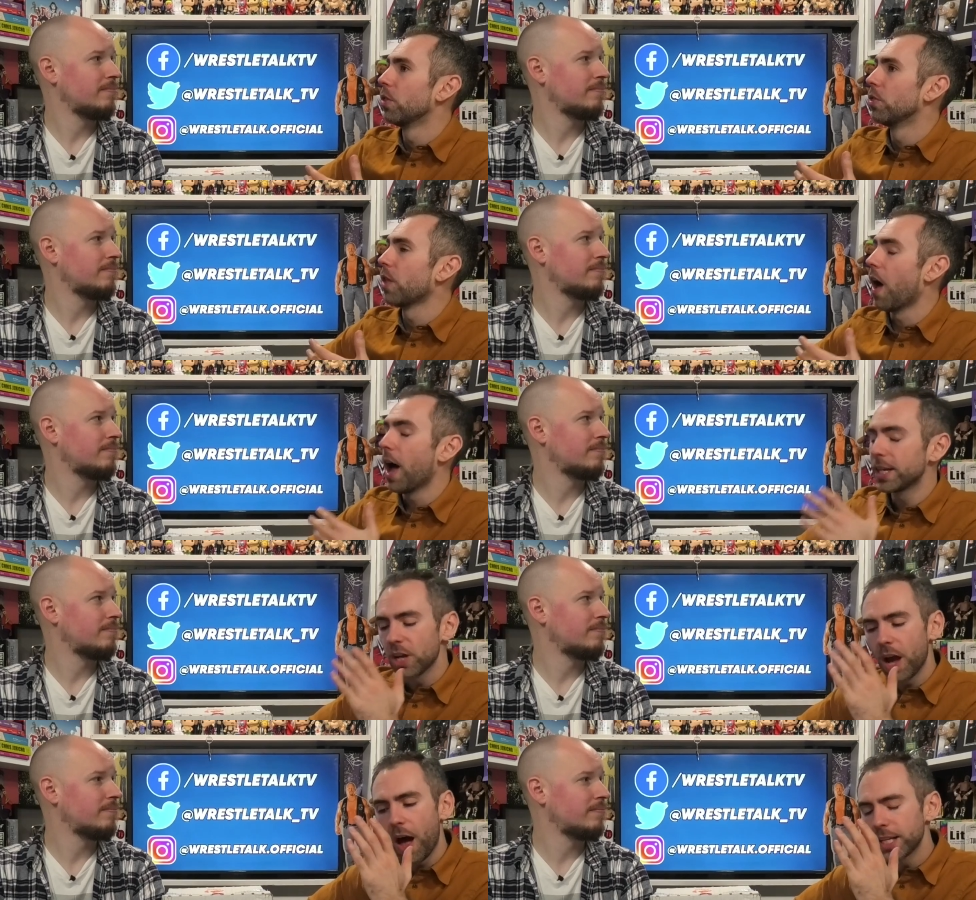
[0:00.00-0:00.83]
Speaker 1: I
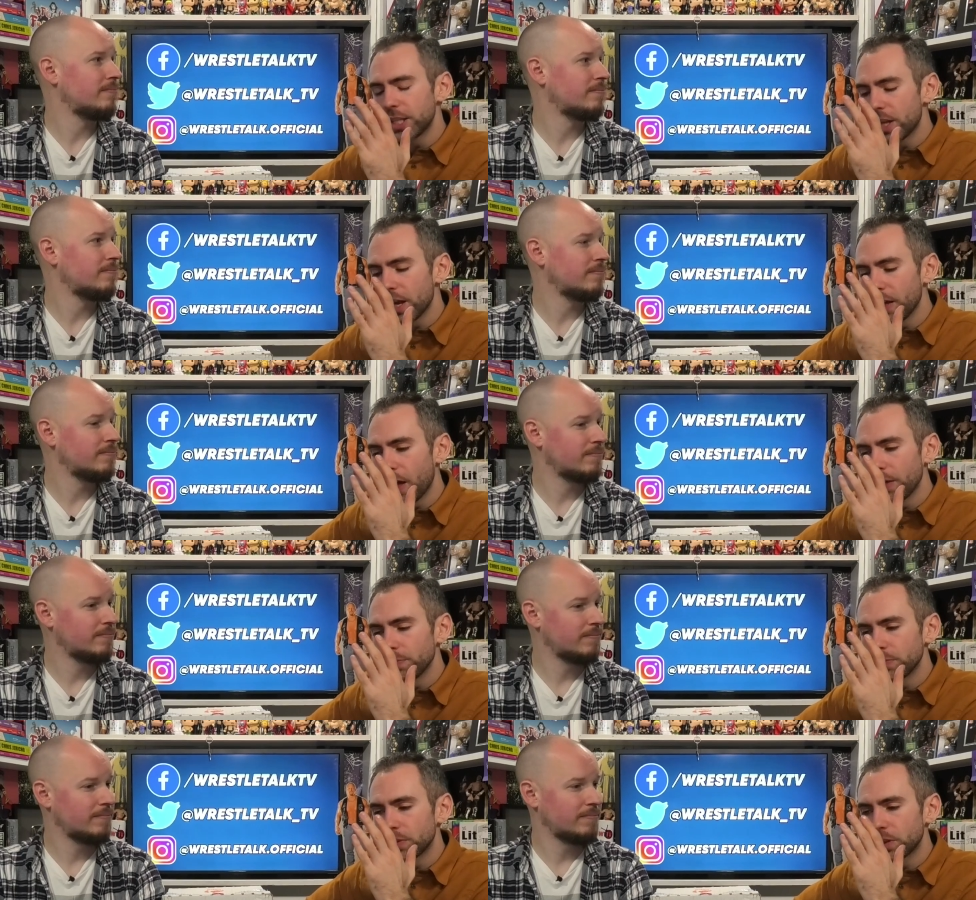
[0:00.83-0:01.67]
just, I,
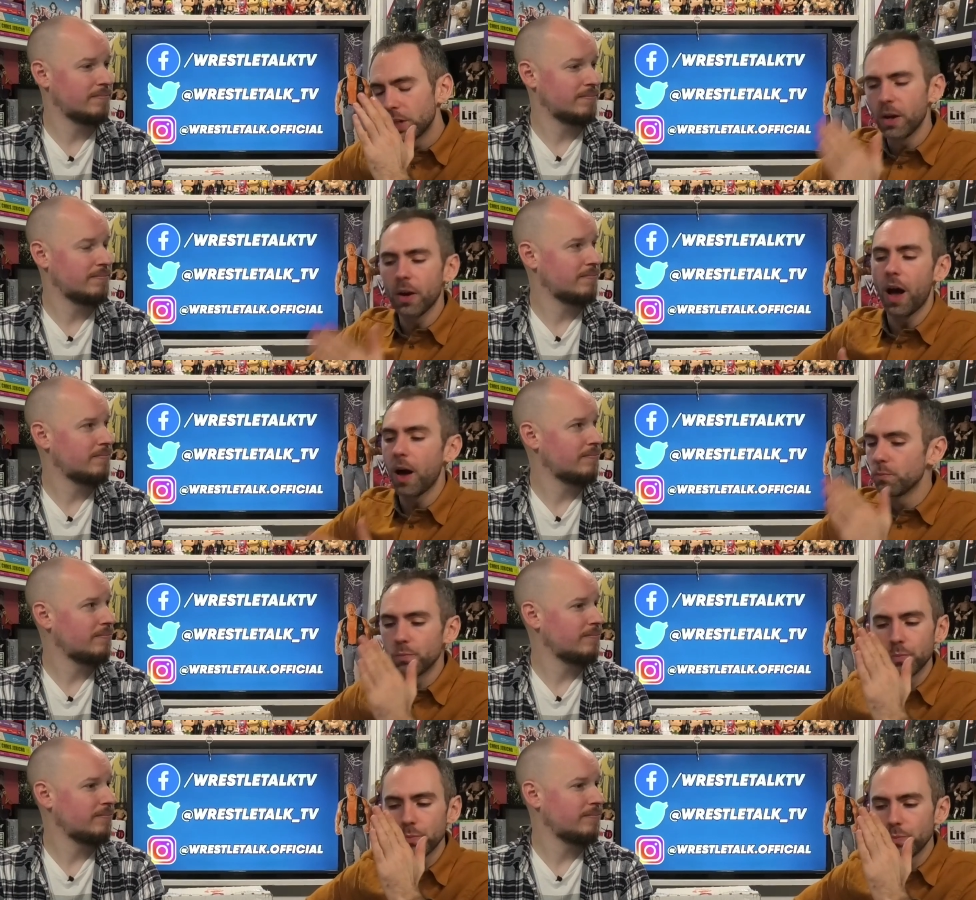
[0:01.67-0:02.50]
you know,
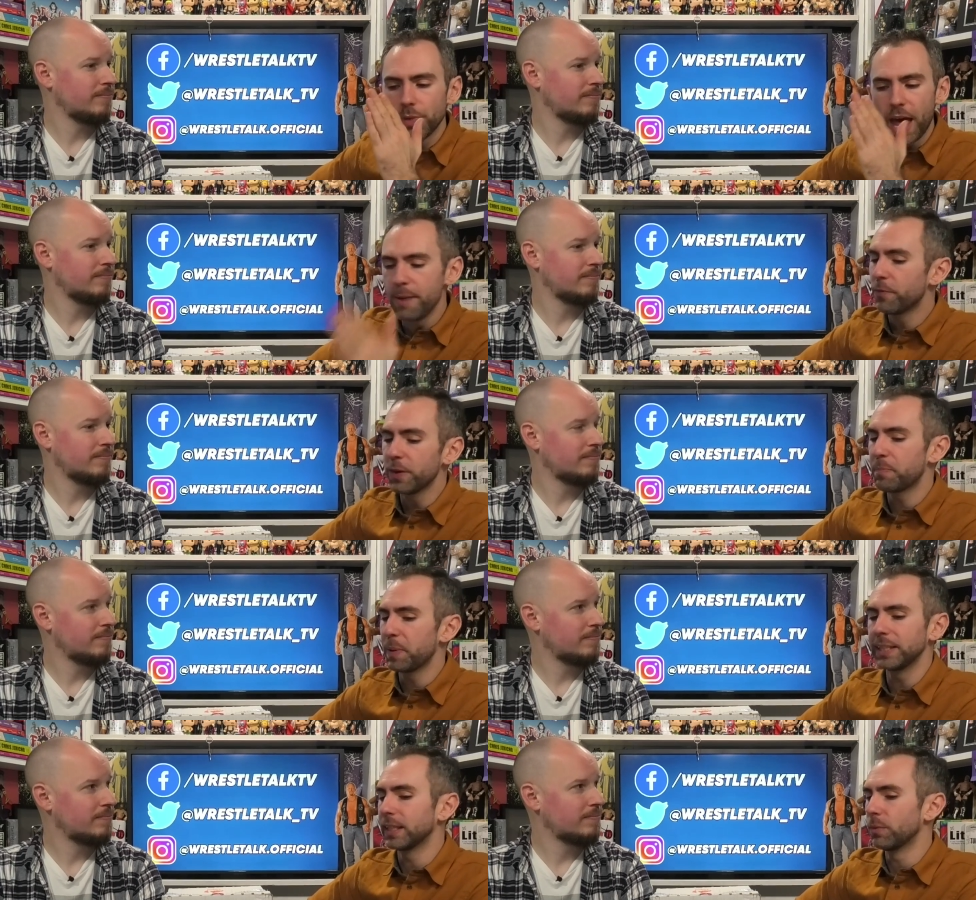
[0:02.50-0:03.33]
M V
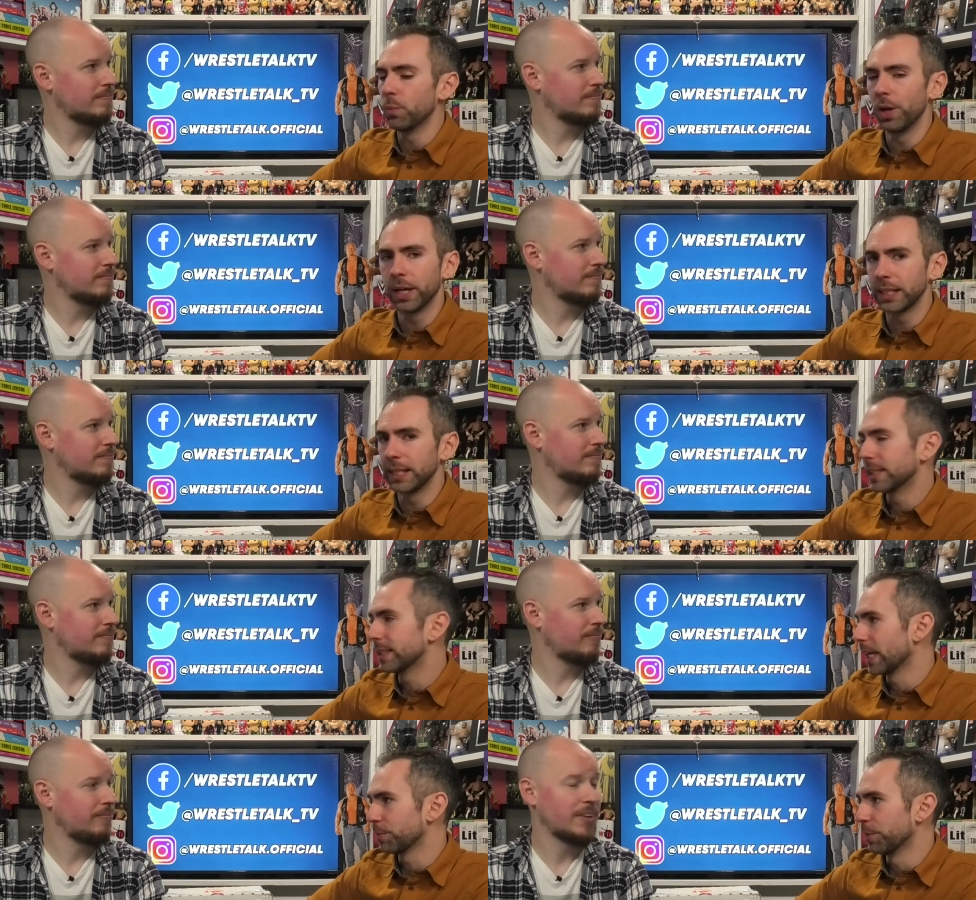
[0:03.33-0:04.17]
P didn't work in this
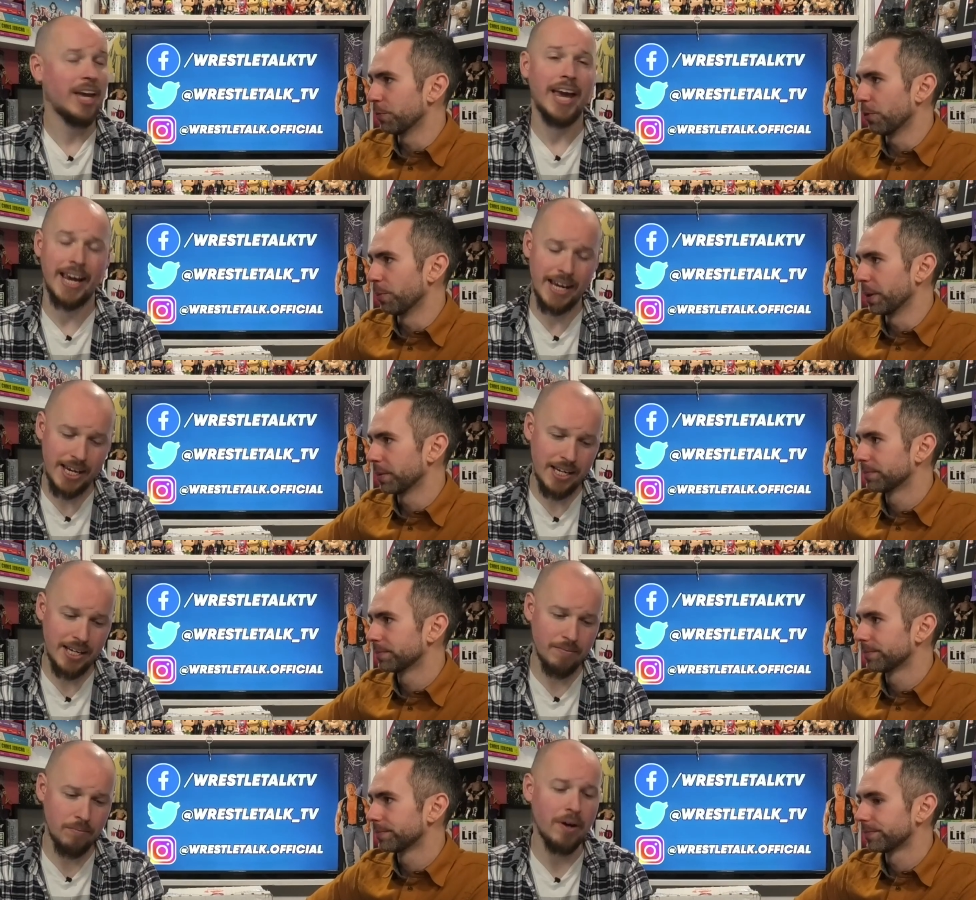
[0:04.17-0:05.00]
segment for
Speaker 2: me. He,
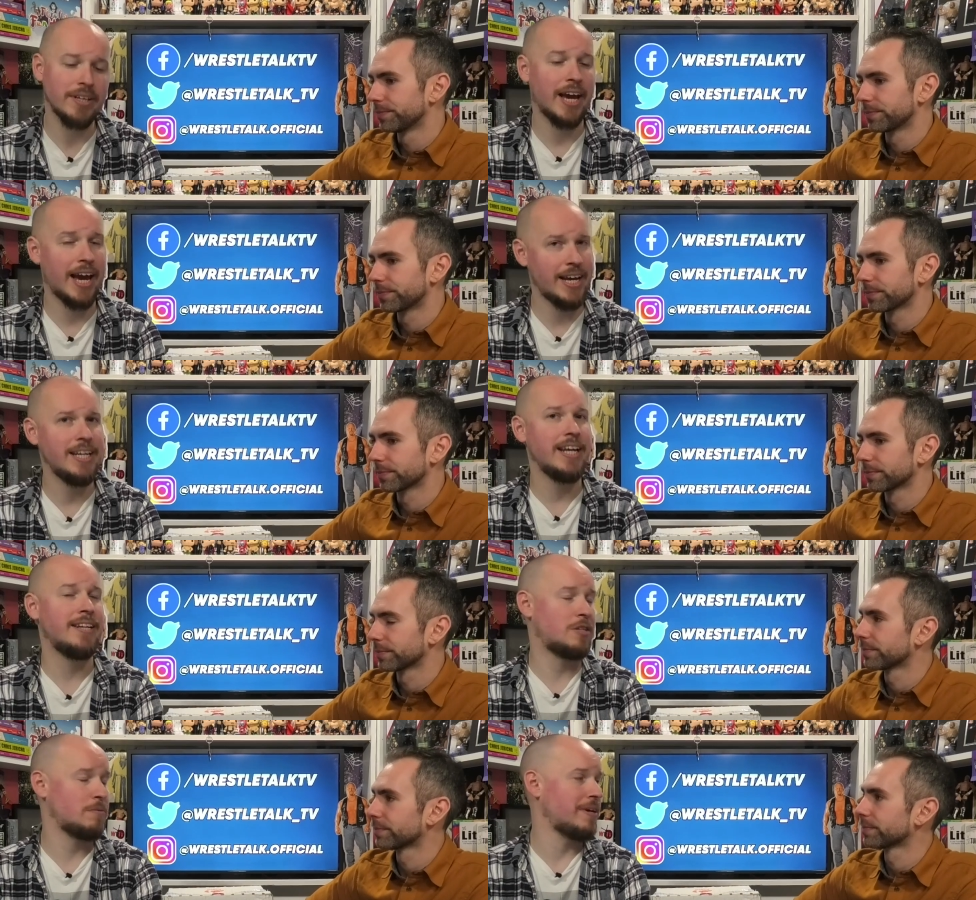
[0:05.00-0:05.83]
well, he
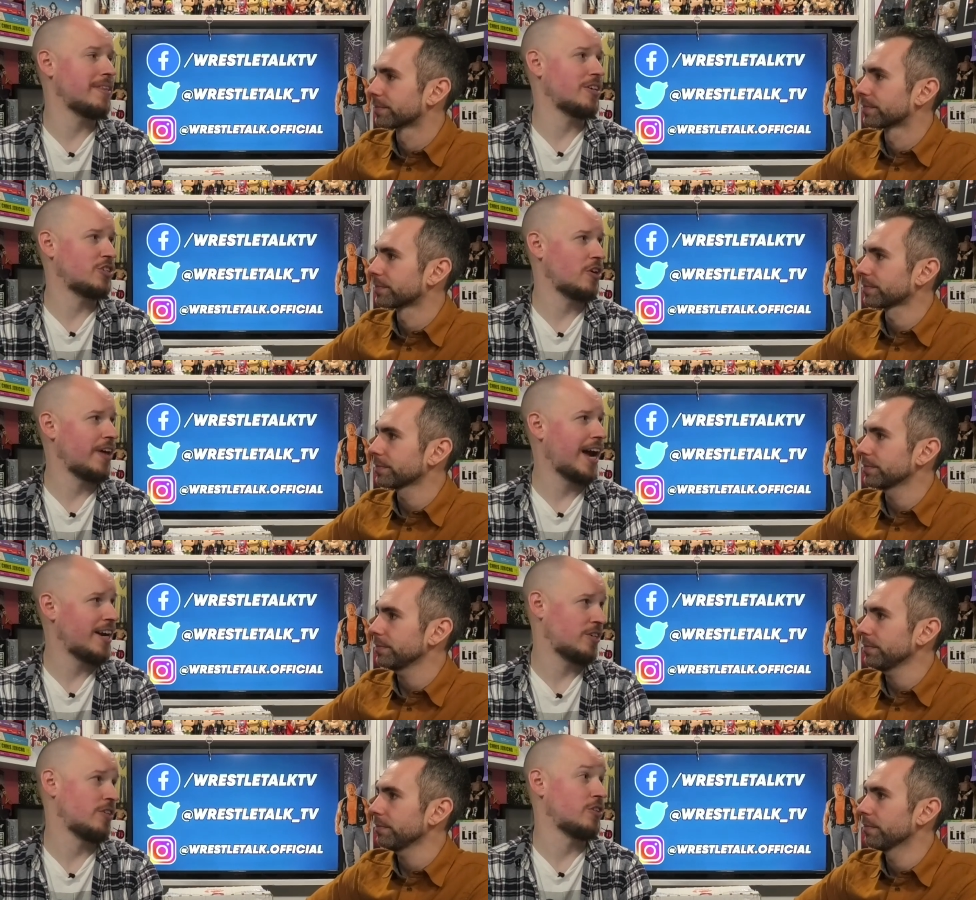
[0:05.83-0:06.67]
needed to be there so that
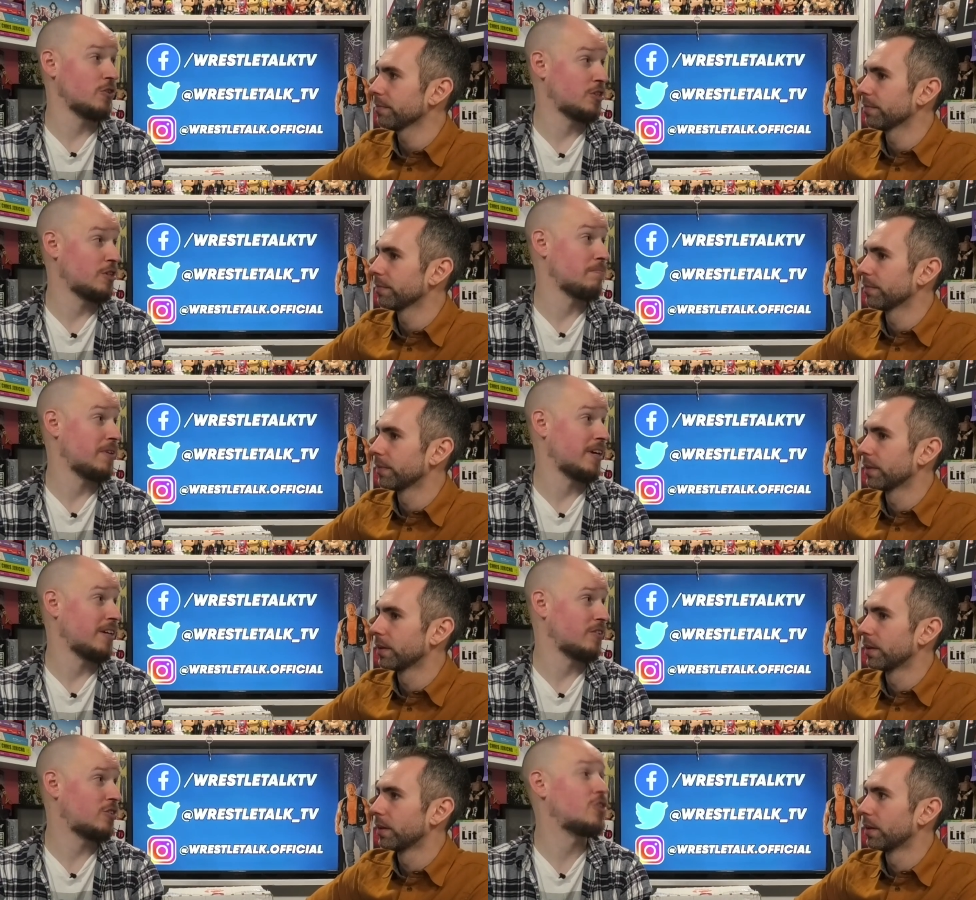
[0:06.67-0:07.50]
Edge could do
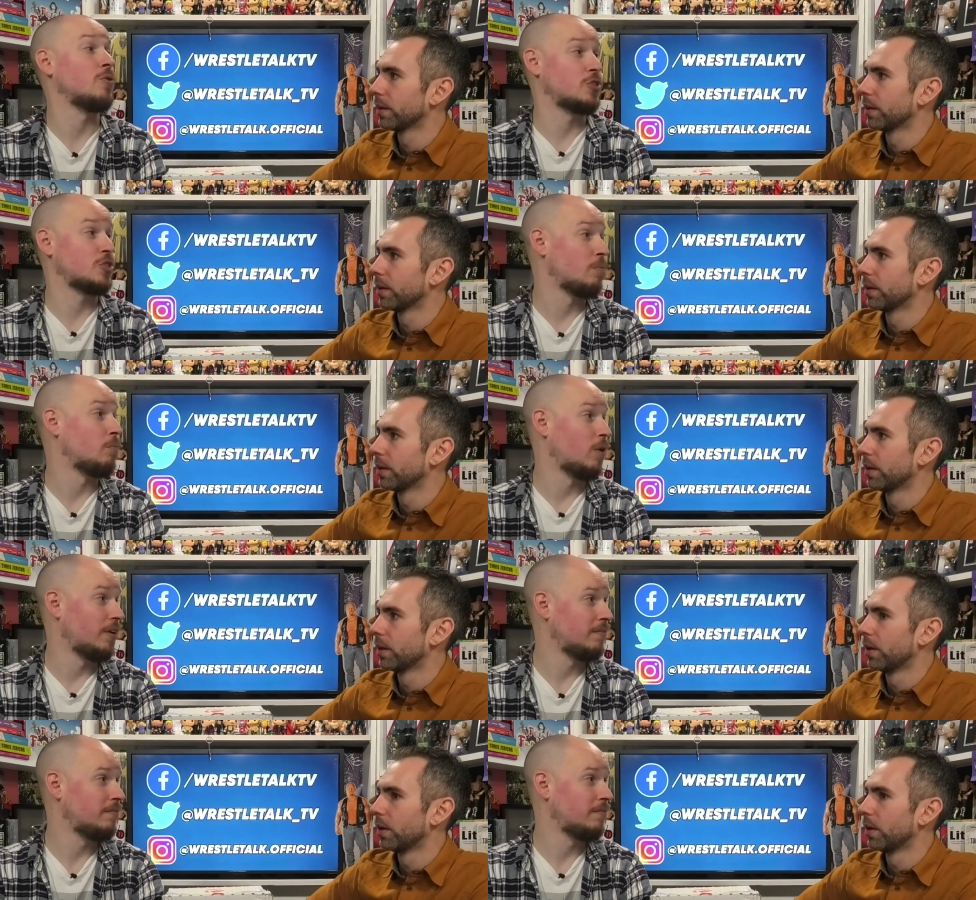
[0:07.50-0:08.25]
something to someone.